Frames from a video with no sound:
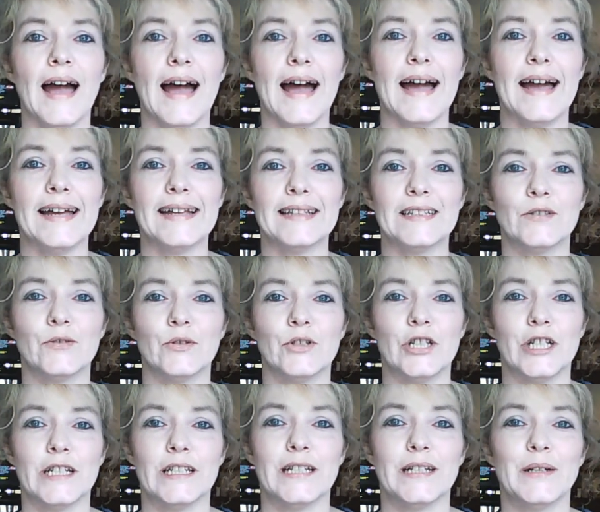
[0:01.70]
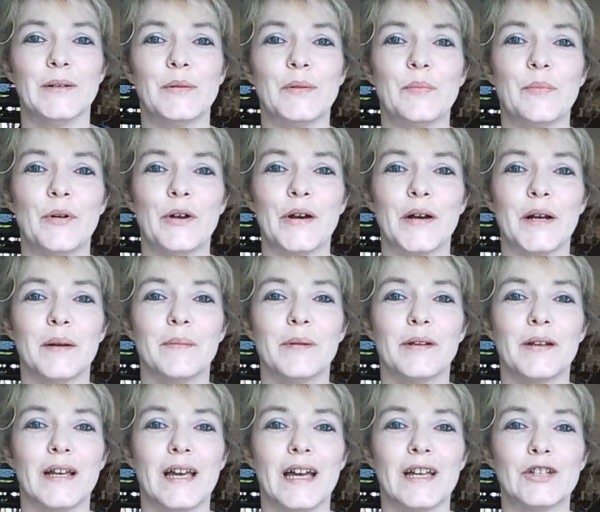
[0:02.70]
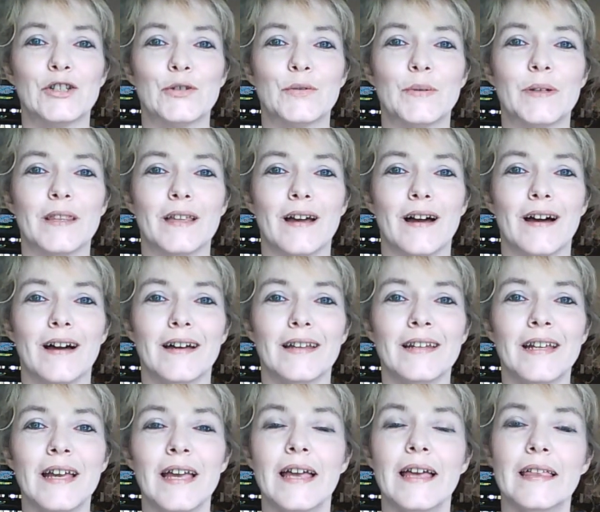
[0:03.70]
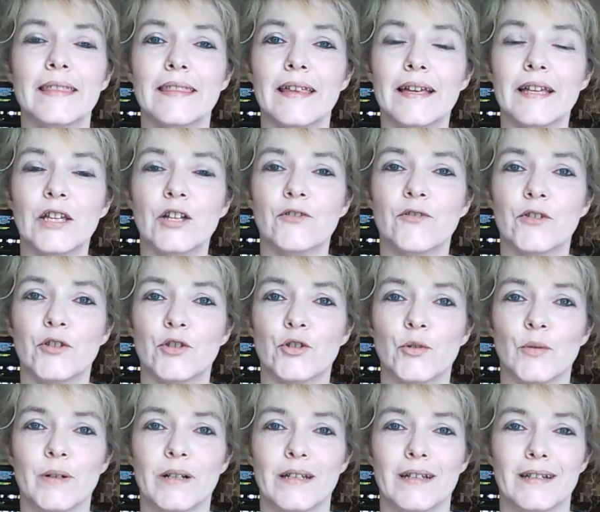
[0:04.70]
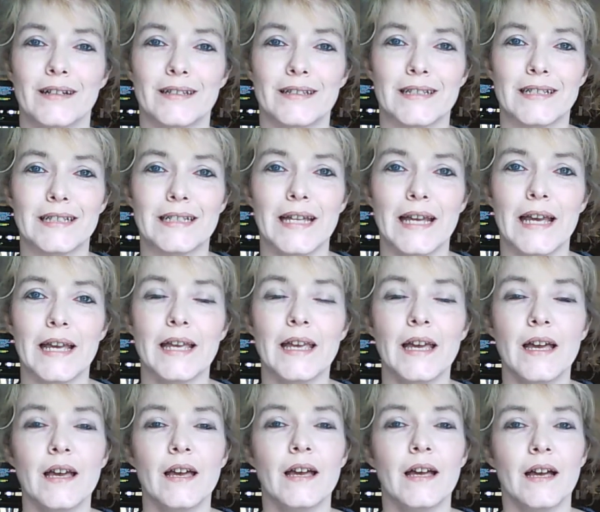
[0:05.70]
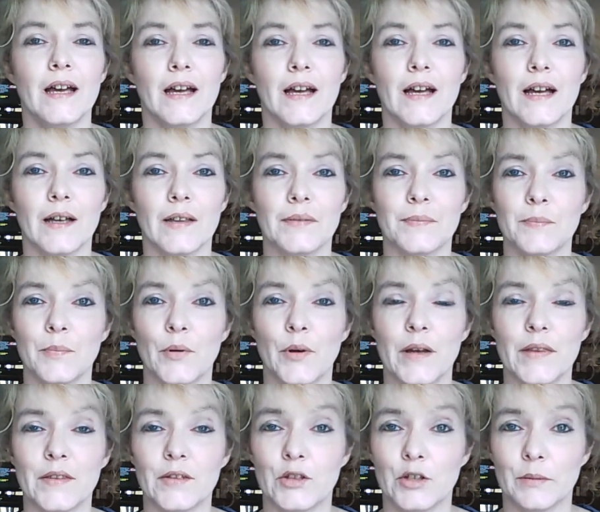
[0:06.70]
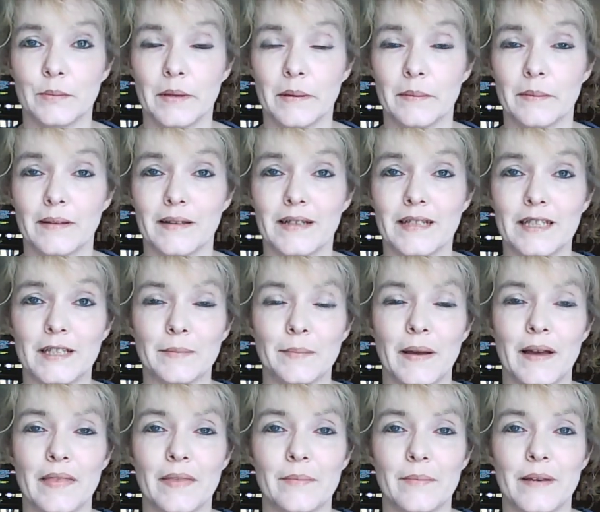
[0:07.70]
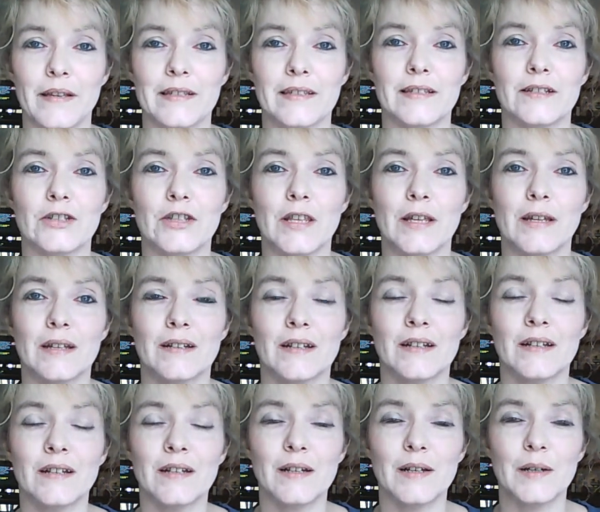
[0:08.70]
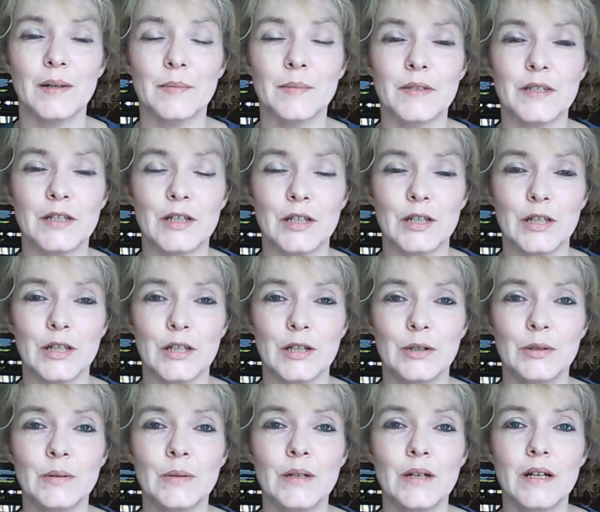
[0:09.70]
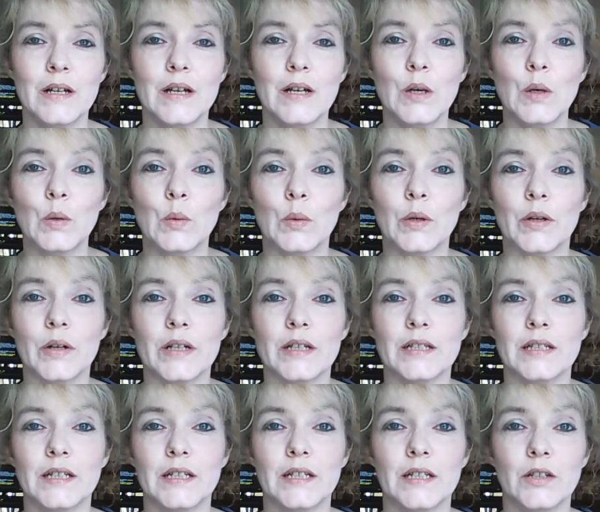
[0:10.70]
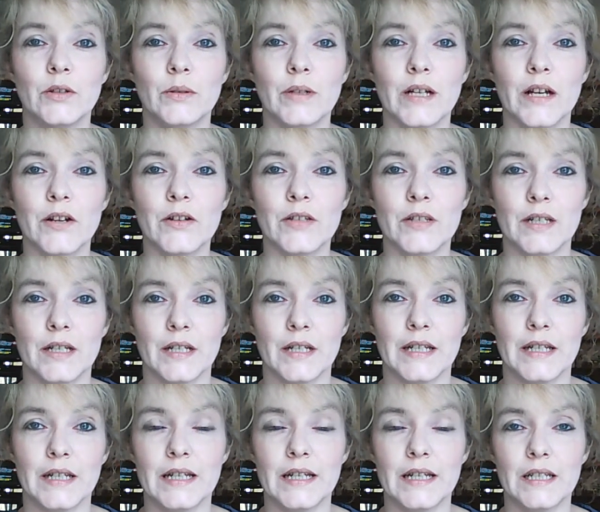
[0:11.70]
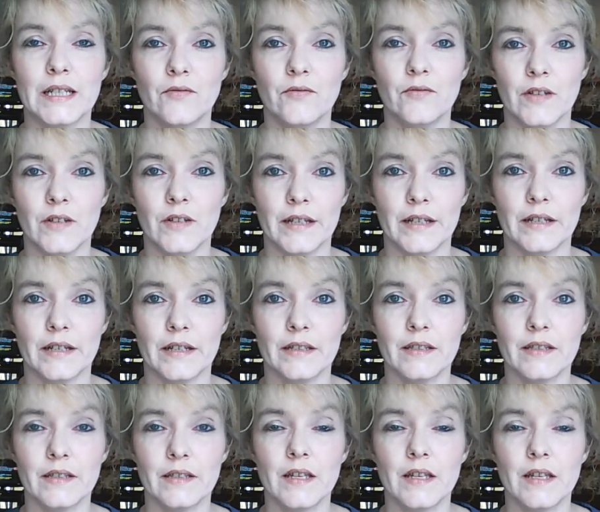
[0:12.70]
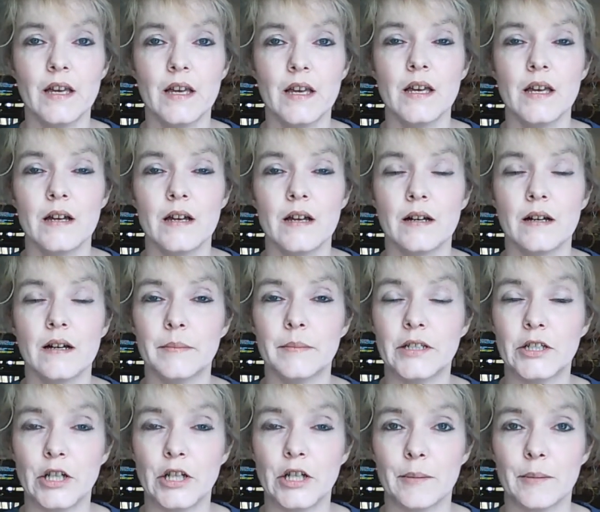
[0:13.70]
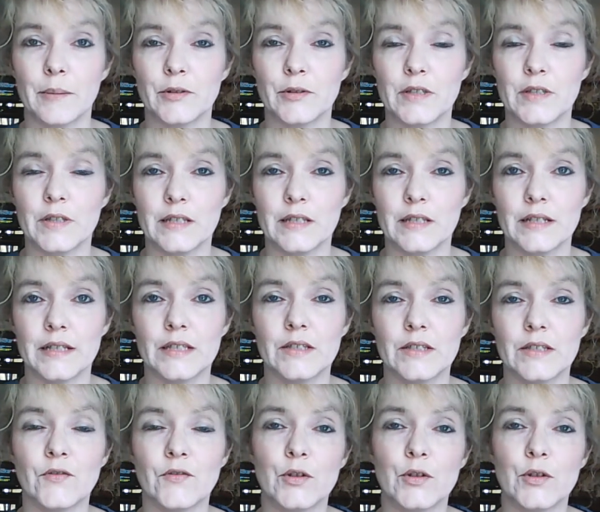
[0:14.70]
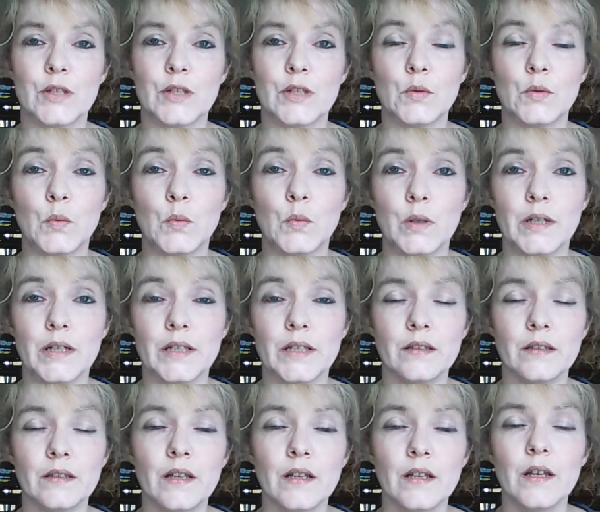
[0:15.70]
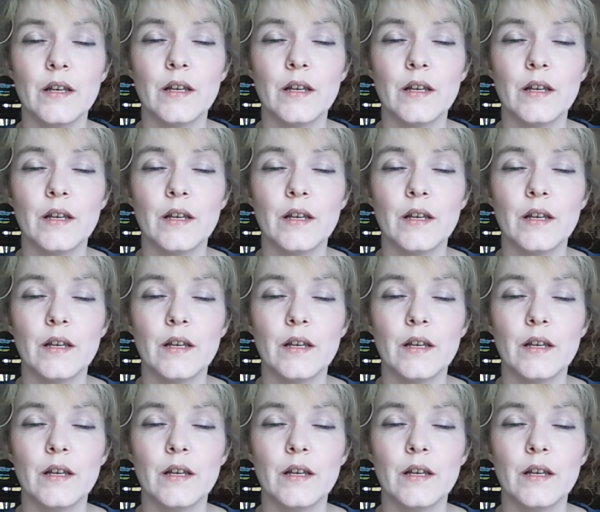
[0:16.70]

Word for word: Hi, it's Regina here with Prayer Communication with God. Thank you for joining us today. I pray that you'll be blessed by the message that comes to you. We're continuing our study in Leviticus um, in chapter 6, verses 1